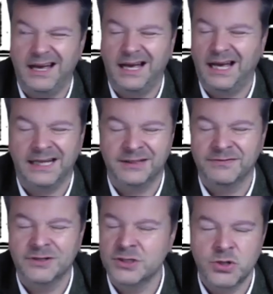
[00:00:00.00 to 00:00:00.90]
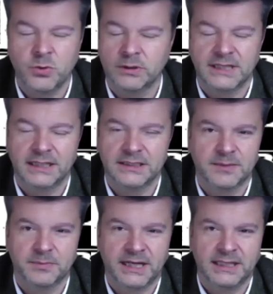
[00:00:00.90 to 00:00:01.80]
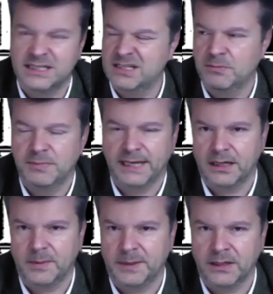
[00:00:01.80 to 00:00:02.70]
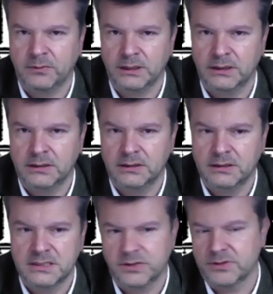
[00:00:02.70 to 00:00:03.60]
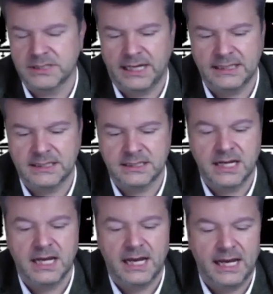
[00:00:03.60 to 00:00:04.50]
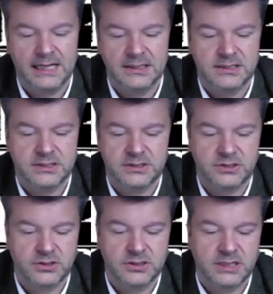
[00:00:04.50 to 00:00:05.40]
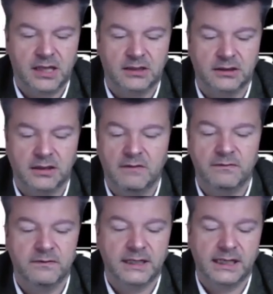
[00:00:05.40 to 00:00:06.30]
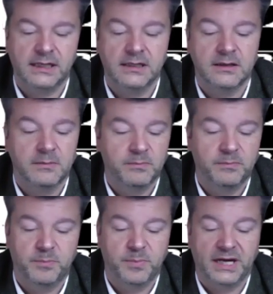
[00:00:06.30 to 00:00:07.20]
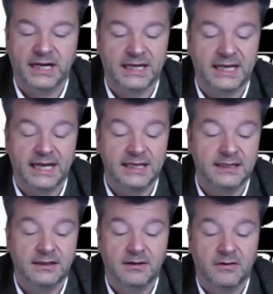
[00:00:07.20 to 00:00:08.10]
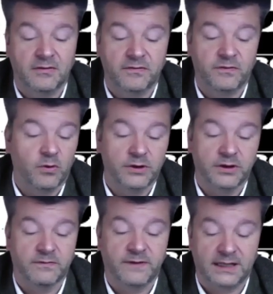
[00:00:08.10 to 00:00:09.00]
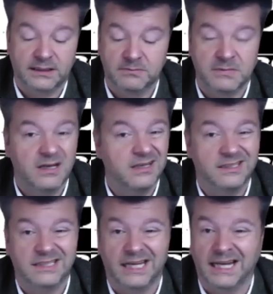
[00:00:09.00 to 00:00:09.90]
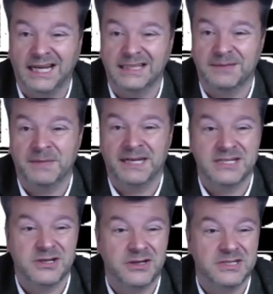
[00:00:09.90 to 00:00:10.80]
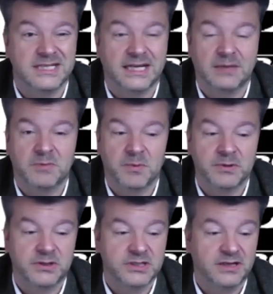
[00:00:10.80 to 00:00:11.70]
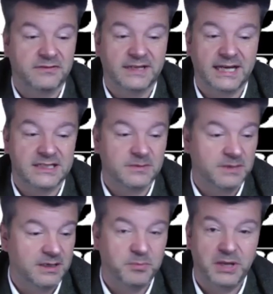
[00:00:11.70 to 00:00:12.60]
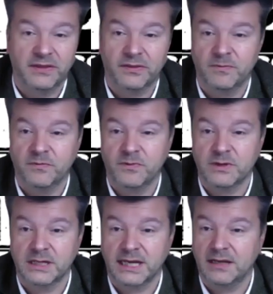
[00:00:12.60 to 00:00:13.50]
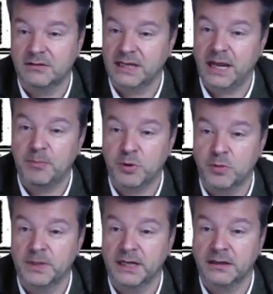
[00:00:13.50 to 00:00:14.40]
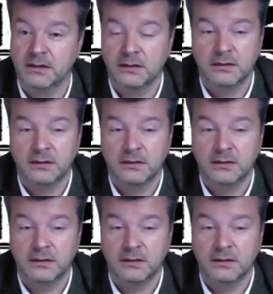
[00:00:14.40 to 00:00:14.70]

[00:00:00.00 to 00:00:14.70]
and you've no intention of playing this, pick it up anyway. Seriously, it's just a lovely bit of kit for your fandom. You can get the minis out, stick them up on your shelf, get somebody to paint them for you, get a pro painter,